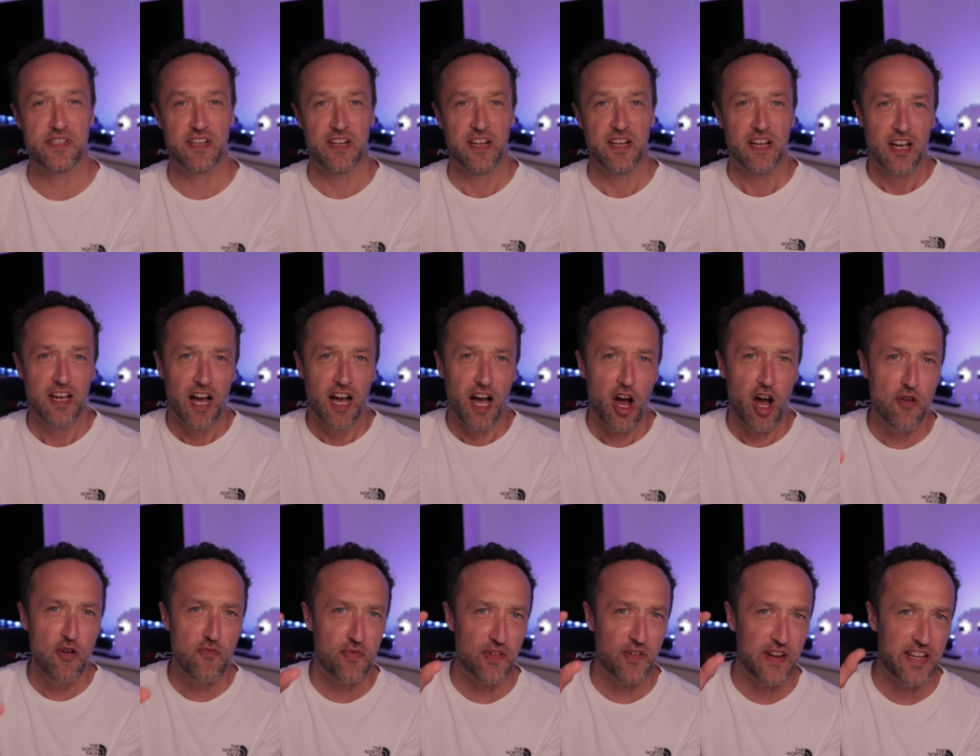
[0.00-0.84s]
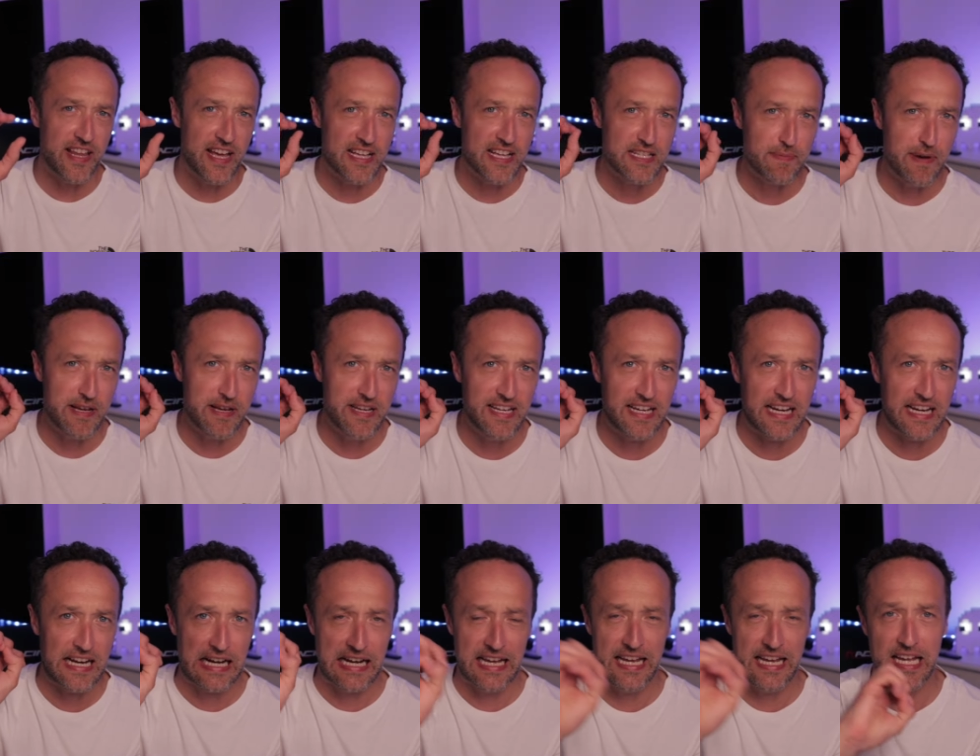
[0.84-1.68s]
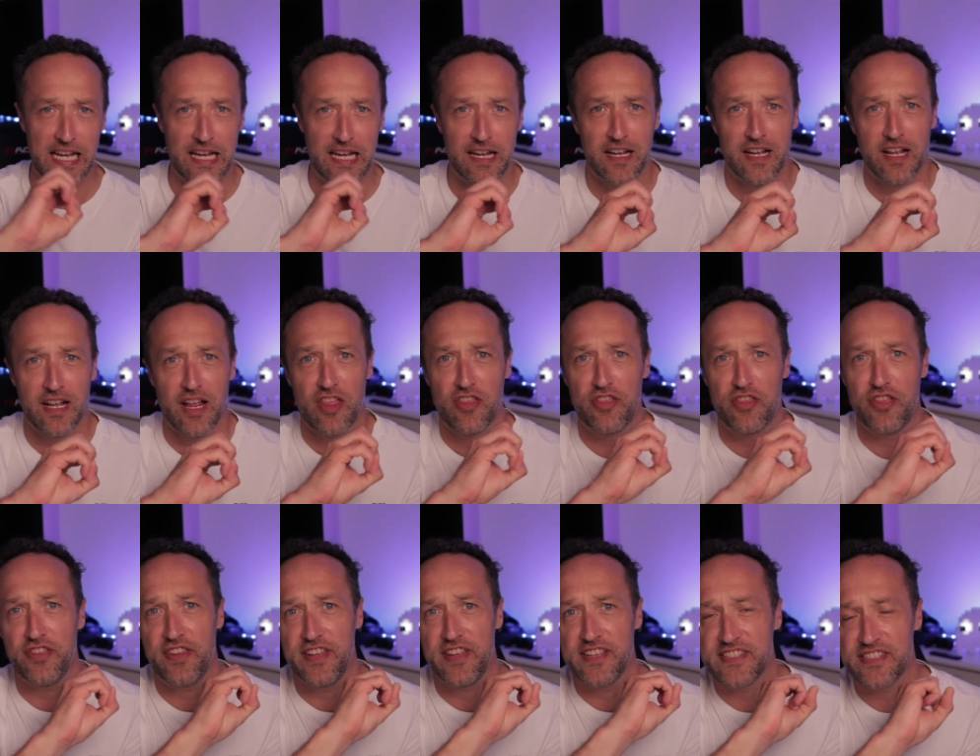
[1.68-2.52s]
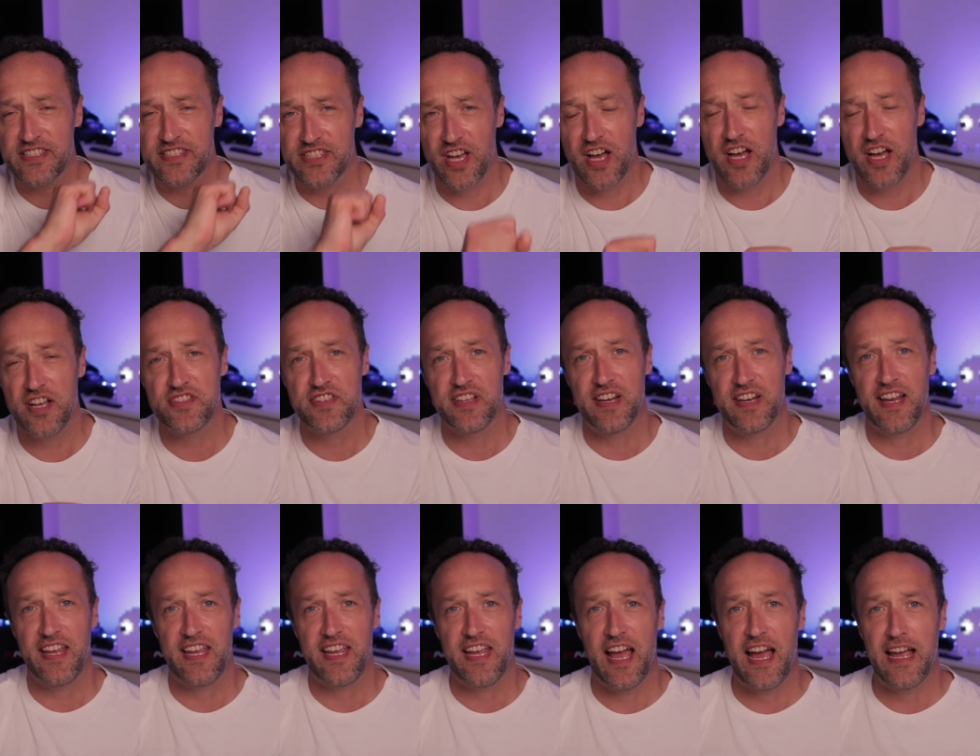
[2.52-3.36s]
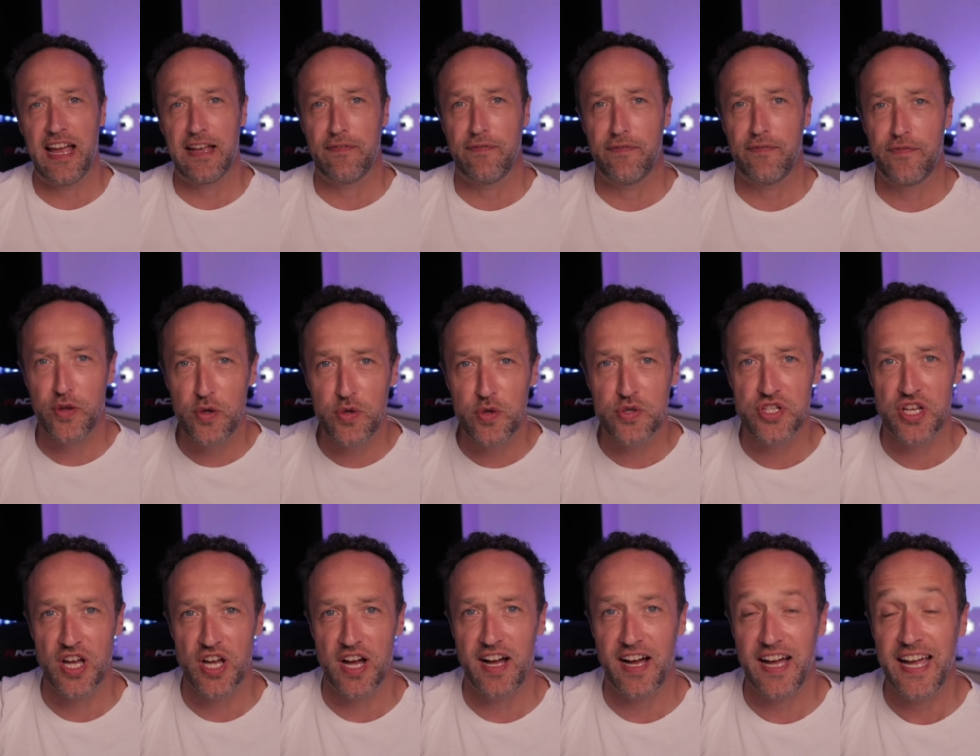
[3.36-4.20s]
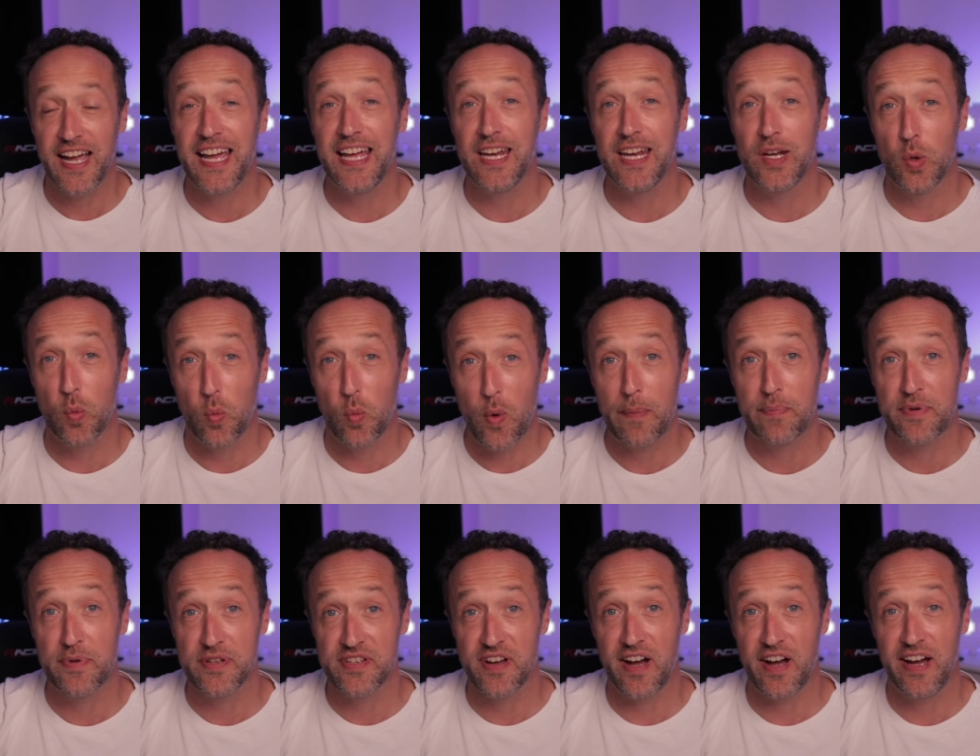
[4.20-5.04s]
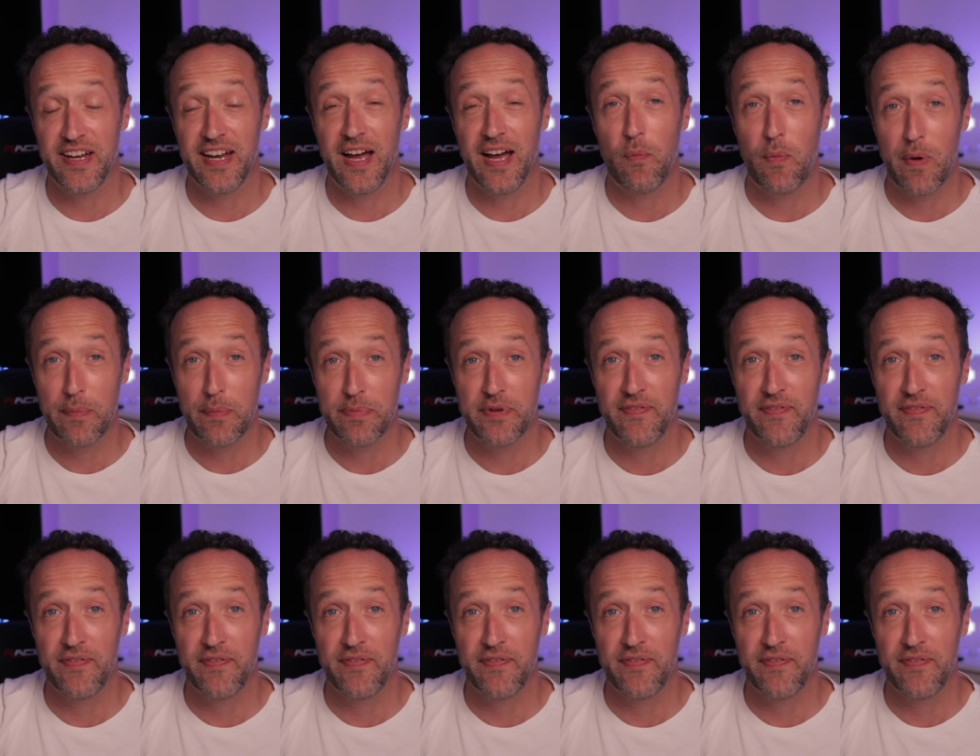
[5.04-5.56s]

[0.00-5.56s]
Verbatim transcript: And hopefully that's made it clear that there's certainly a future in web design and web